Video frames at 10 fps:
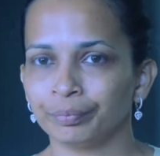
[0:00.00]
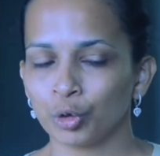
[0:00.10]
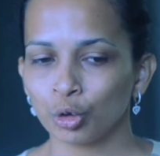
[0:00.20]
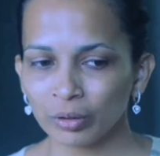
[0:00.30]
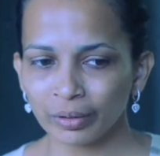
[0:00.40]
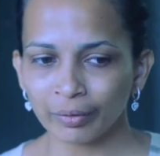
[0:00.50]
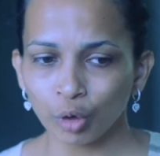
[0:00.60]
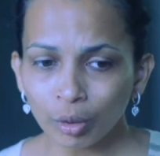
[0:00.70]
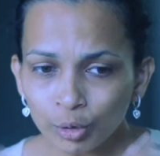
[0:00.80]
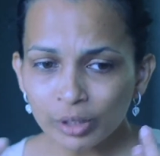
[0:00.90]
you know, they've
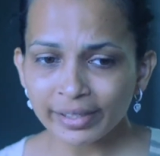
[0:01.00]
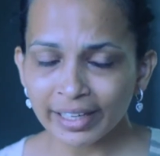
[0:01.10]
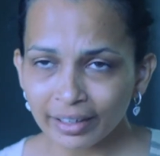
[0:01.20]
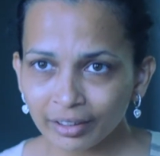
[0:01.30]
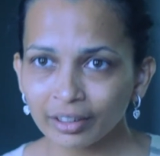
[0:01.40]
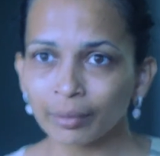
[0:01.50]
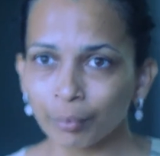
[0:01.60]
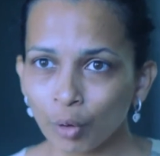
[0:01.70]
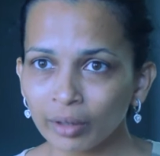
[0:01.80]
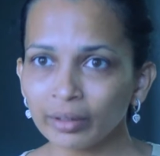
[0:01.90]
almost taken it
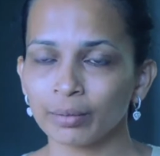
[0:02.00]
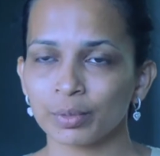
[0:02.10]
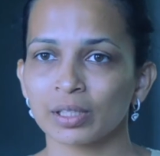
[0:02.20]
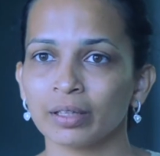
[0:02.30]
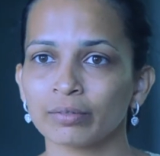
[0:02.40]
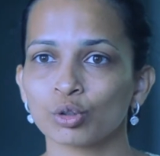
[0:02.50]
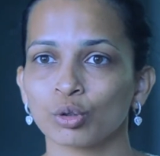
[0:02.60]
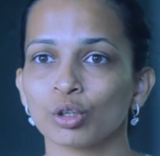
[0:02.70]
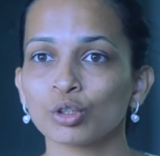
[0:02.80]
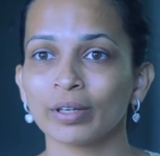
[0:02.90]
upon themselves to
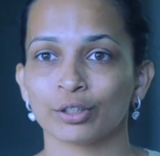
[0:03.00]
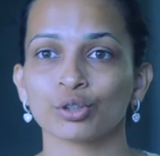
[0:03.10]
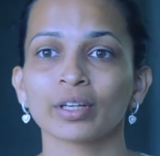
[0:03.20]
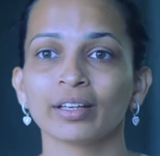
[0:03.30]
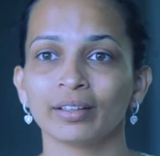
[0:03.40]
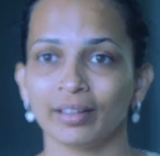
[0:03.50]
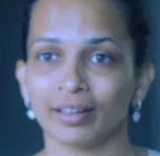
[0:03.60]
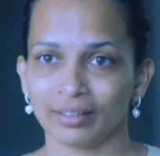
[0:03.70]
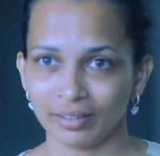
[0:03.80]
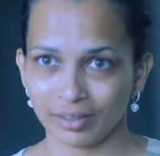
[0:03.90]
also educate the
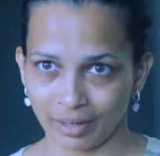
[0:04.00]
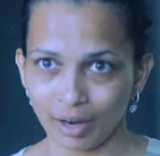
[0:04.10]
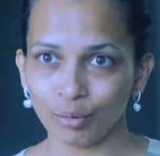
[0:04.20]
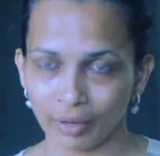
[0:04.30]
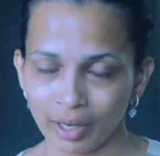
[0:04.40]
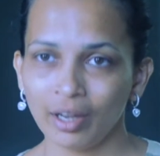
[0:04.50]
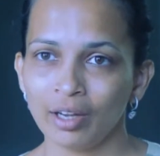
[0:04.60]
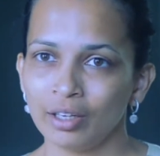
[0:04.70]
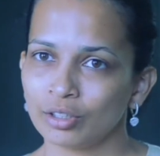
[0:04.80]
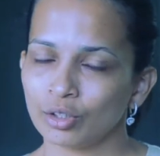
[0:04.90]
others around.
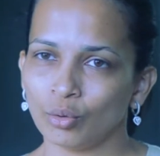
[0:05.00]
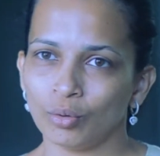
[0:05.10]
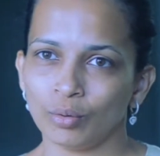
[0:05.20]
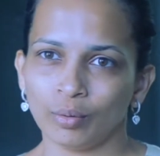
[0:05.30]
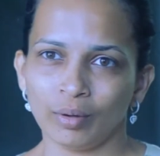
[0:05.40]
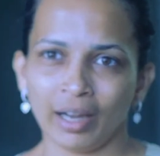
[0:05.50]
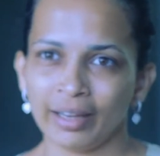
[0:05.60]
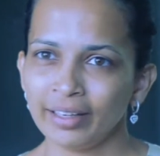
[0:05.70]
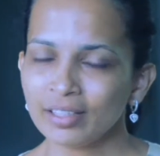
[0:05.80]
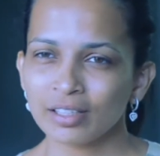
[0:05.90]
So I
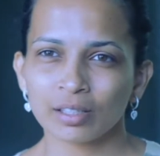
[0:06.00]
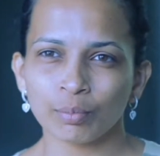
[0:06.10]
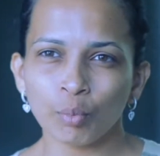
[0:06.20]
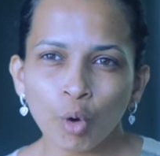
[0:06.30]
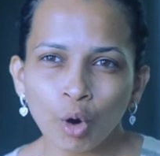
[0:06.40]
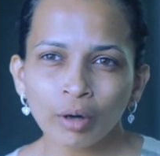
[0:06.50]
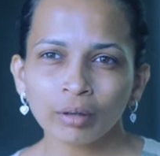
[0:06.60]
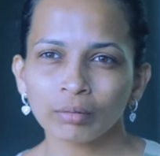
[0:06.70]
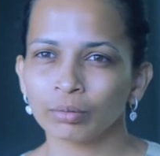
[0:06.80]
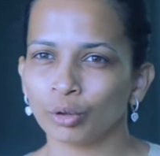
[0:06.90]
guess it's more,
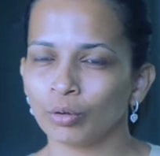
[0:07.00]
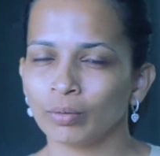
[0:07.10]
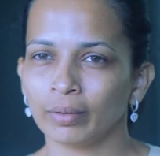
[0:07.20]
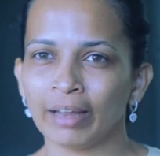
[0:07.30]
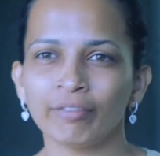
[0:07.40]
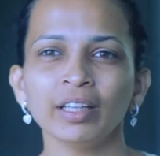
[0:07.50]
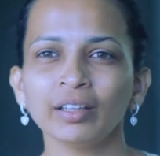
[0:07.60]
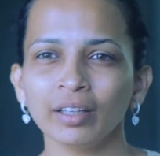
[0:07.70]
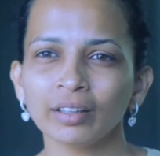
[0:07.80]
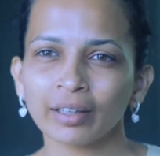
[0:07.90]
you know,
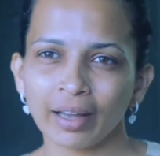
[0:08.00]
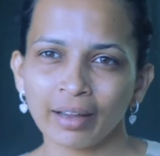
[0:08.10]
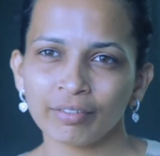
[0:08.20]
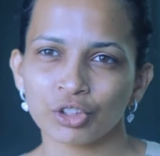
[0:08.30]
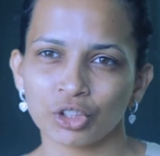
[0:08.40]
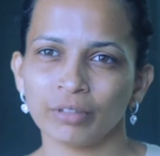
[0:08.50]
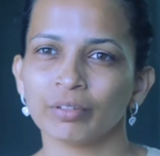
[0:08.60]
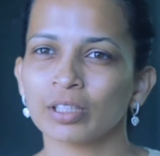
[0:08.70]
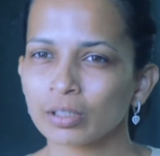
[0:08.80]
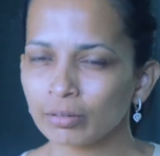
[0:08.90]
everything that I have achieved
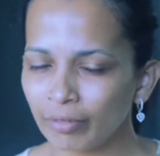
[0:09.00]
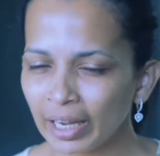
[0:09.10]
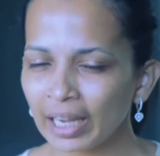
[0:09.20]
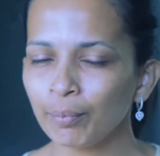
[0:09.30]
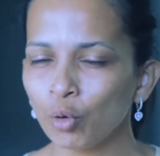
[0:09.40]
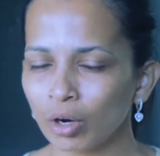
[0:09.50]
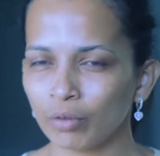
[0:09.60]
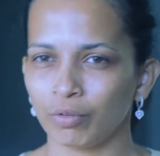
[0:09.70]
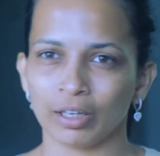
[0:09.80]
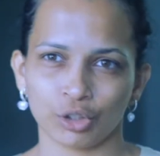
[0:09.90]
is way more a
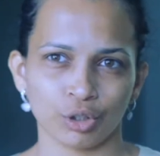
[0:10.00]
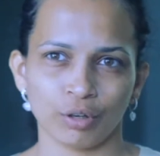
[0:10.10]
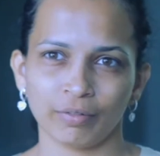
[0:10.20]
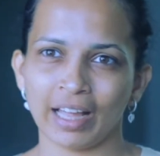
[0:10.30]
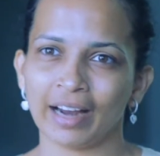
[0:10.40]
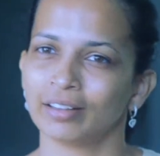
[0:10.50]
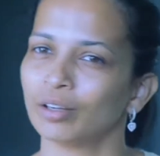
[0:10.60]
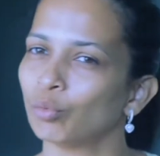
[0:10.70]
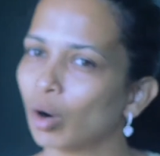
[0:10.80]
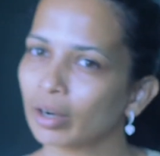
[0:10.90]
function of that
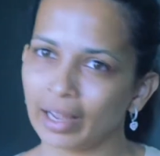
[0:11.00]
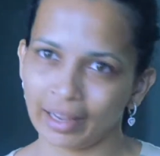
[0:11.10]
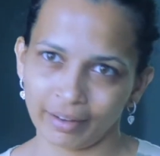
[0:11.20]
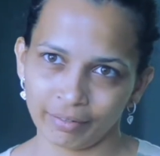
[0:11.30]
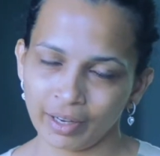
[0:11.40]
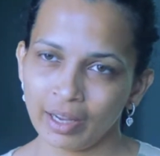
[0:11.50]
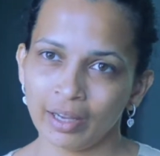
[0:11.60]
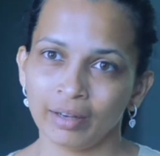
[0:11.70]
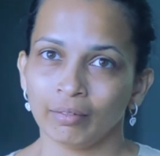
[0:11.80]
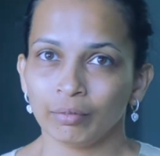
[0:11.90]
than what
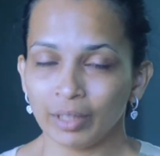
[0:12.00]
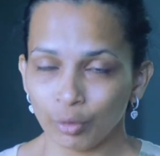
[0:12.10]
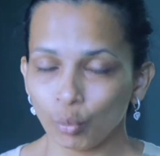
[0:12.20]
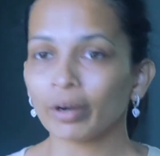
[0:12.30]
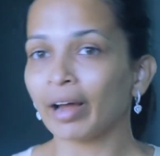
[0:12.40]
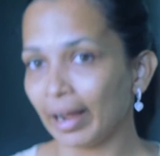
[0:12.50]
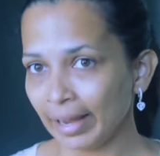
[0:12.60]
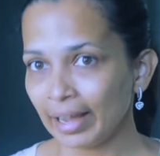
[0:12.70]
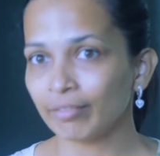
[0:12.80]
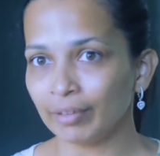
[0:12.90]
I
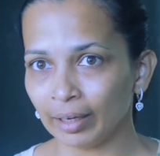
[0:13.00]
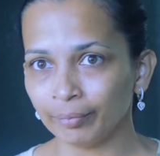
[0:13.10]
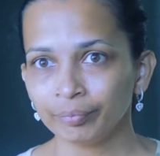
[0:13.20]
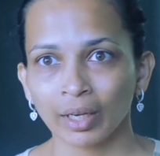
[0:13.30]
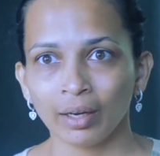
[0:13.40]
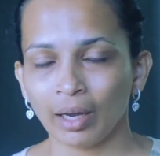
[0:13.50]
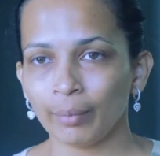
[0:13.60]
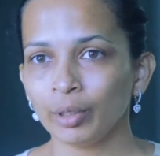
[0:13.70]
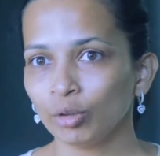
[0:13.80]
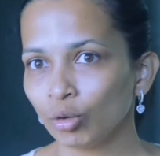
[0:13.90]
have done. I
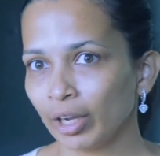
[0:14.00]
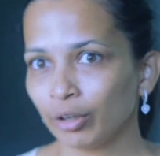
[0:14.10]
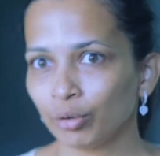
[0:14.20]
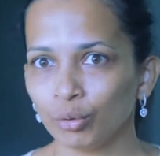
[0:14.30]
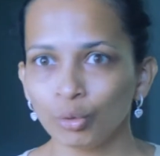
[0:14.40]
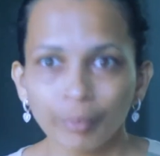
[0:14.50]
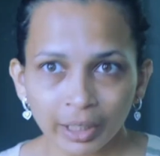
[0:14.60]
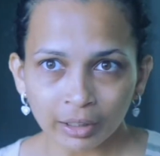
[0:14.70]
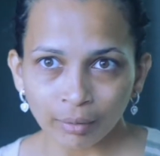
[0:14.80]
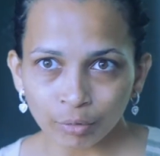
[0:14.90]
mean, look at you, you
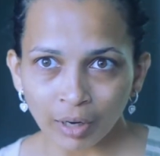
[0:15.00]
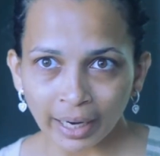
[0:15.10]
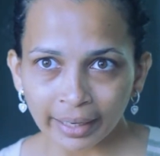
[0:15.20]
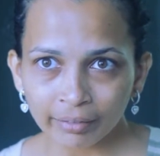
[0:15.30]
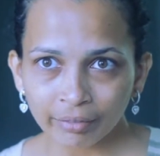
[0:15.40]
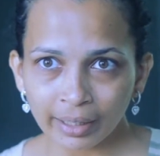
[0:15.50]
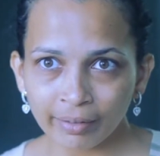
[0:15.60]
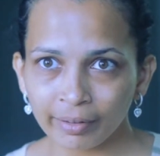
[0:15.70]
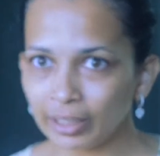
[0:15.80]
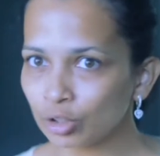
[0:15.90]
picked up 5
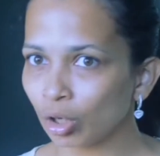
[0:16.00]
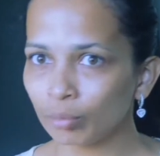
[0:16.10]
DVDs.